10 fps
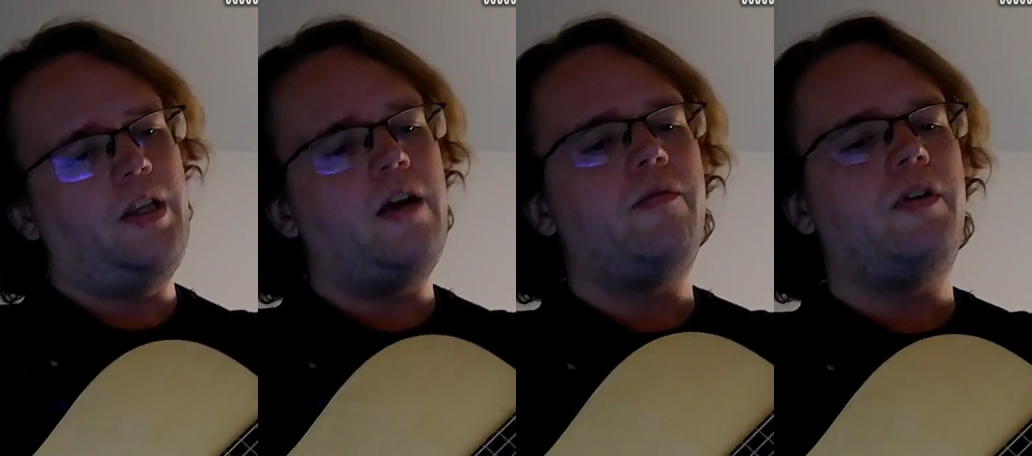
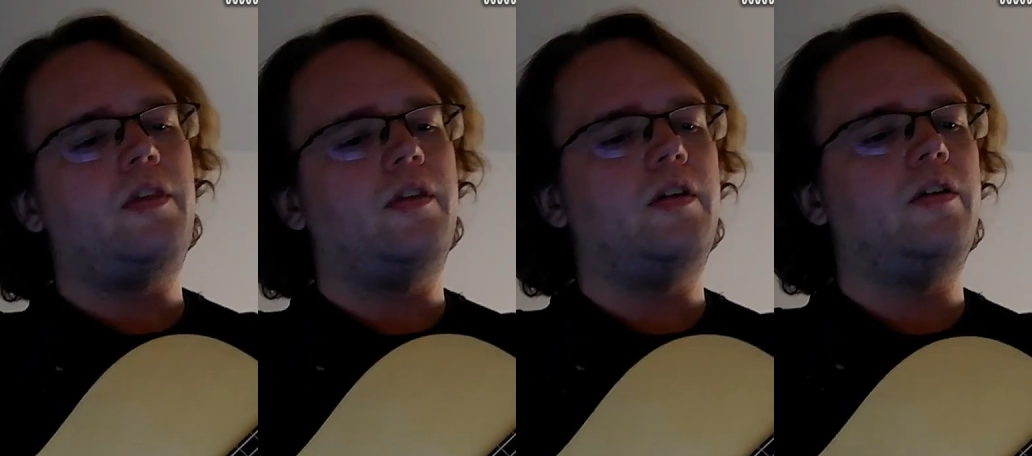
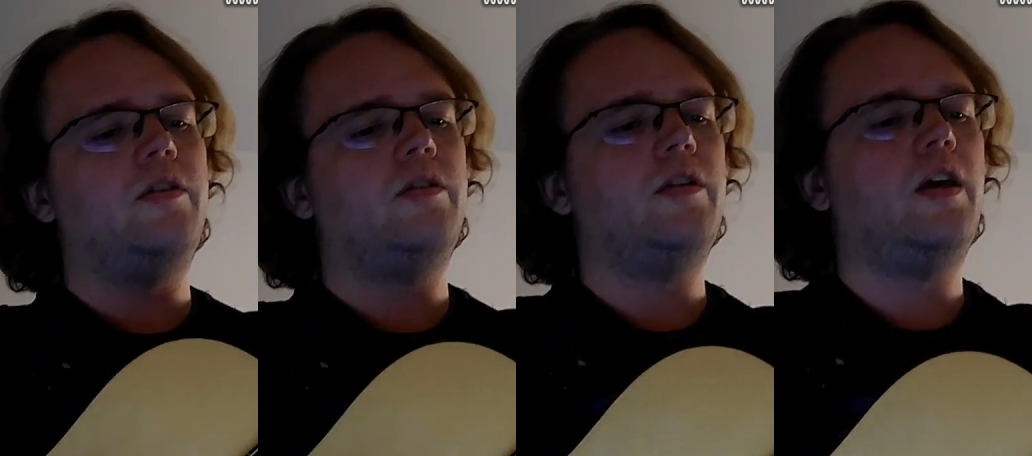Everything
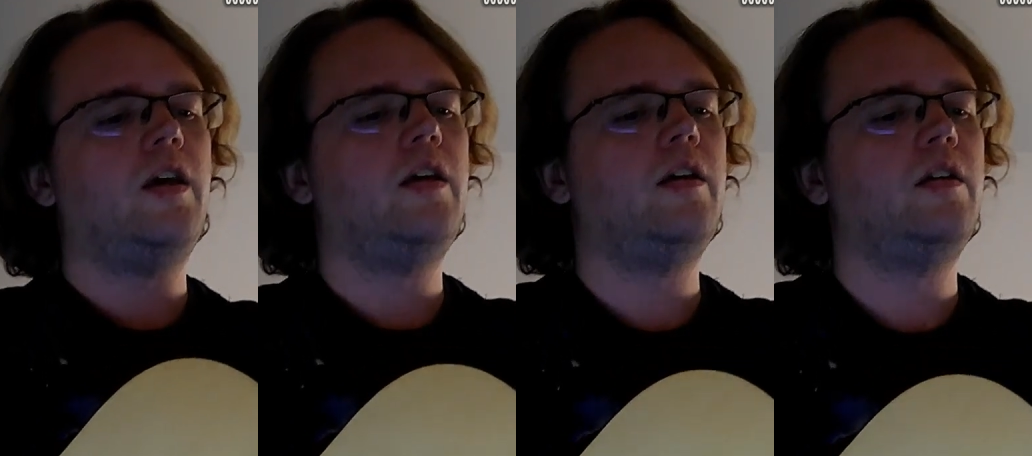
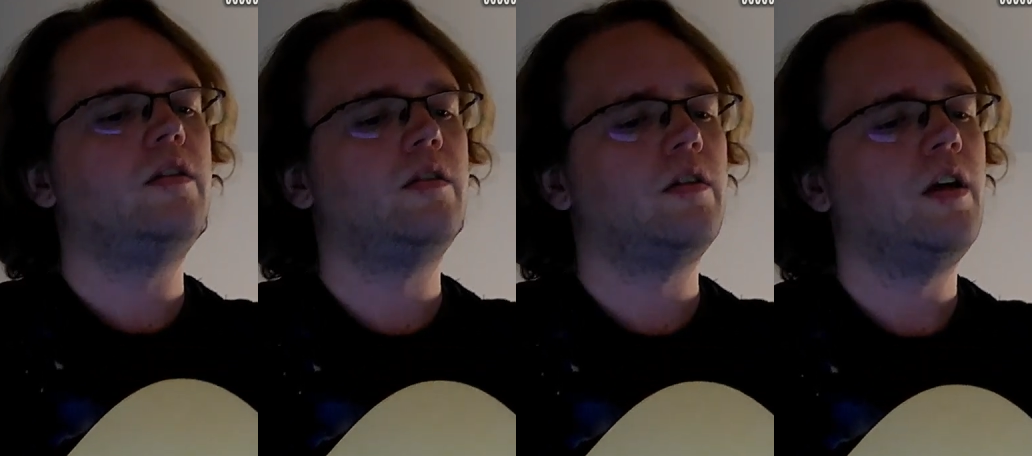
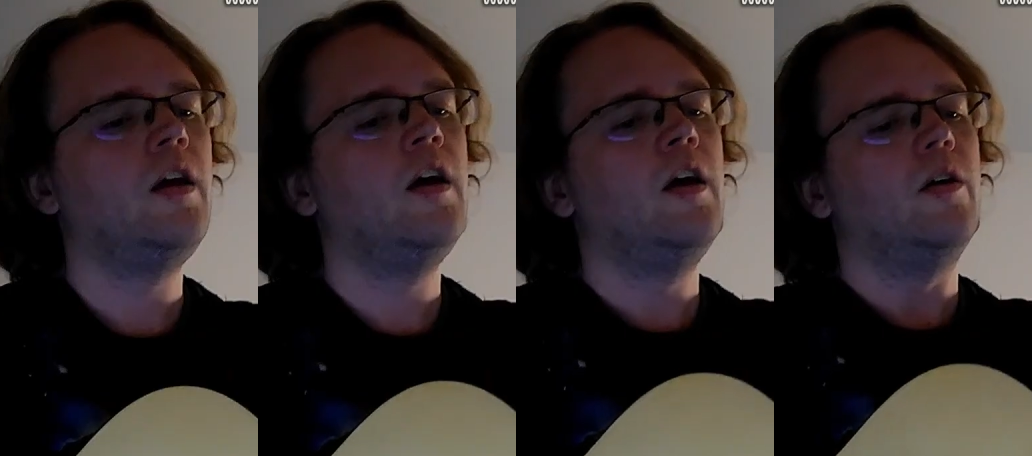stays
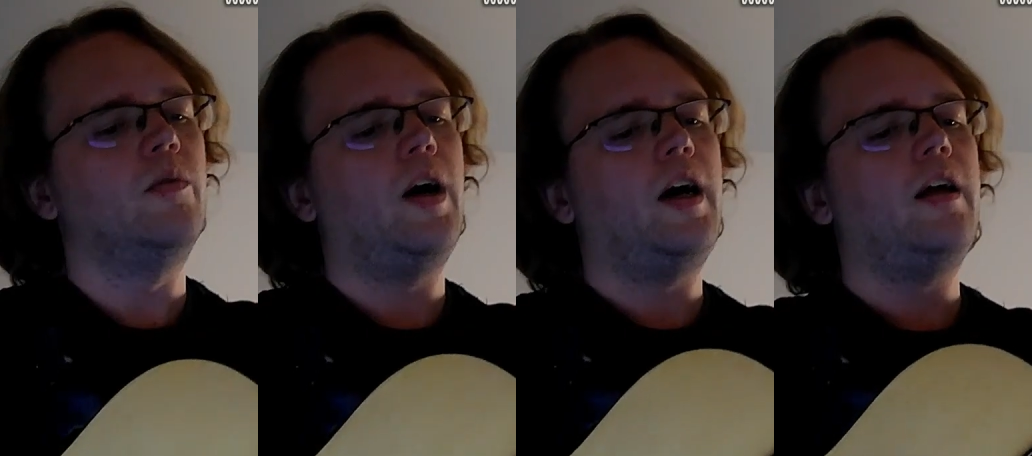
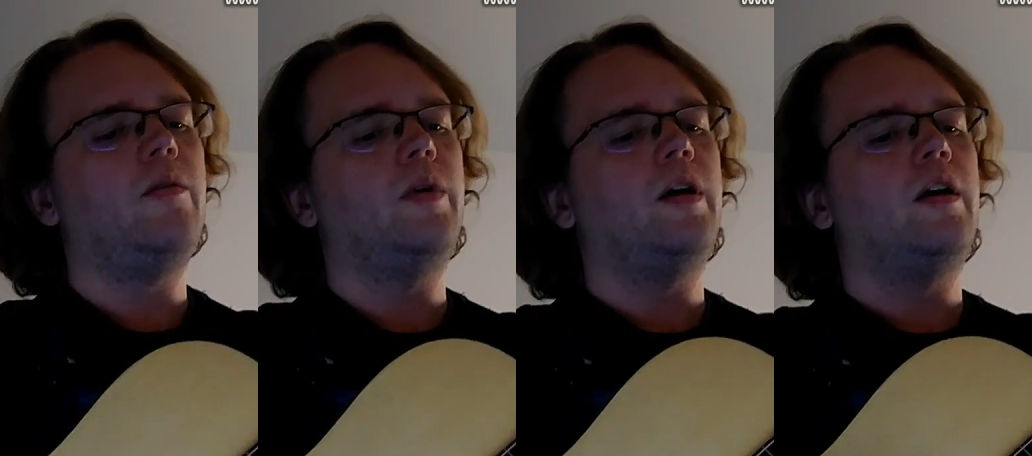right
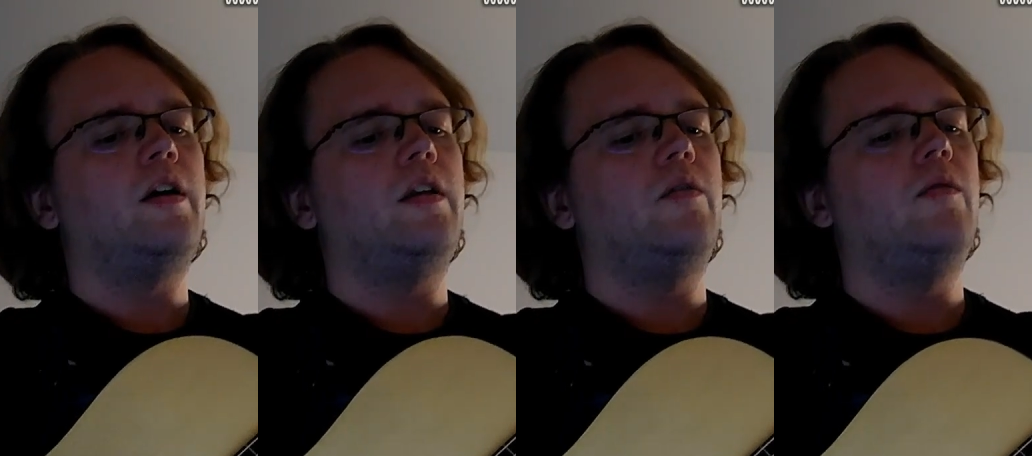
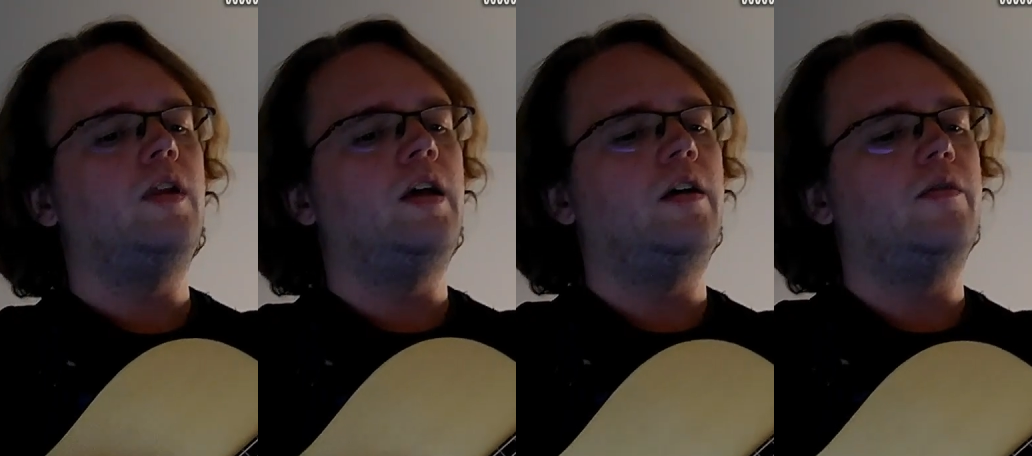where you've
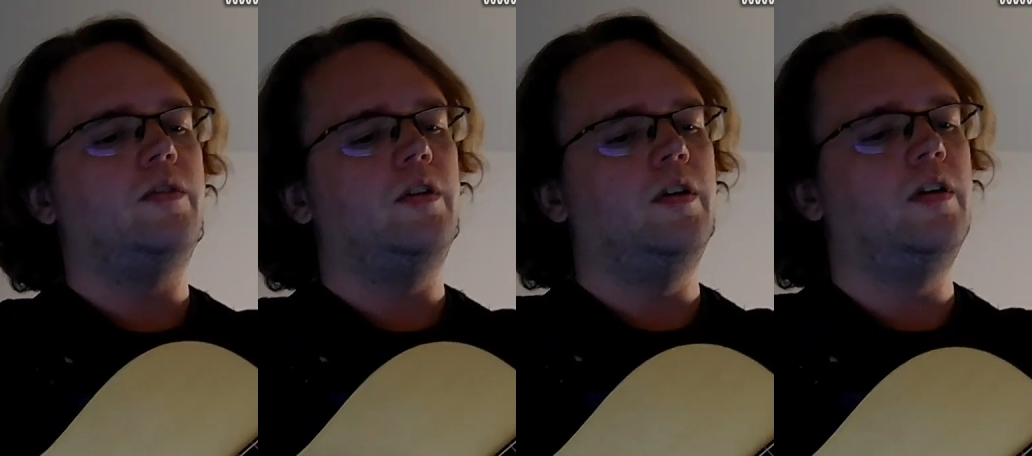
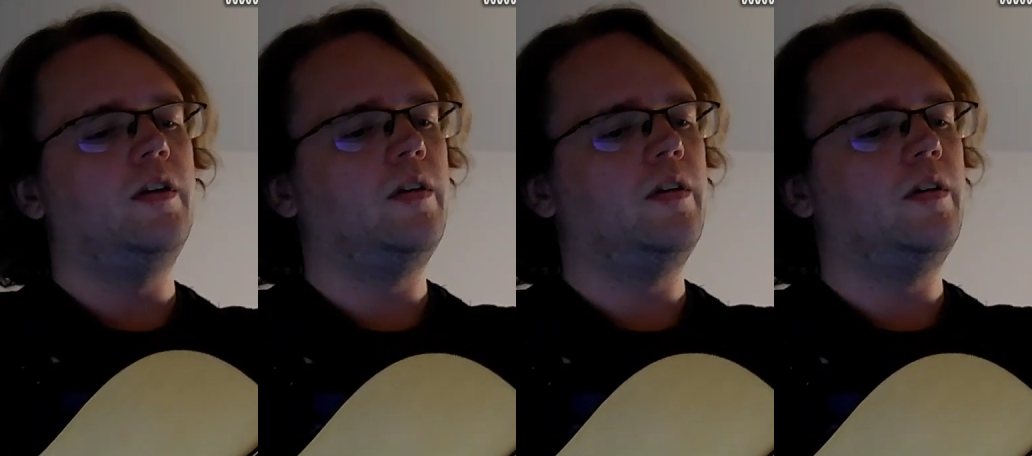left it.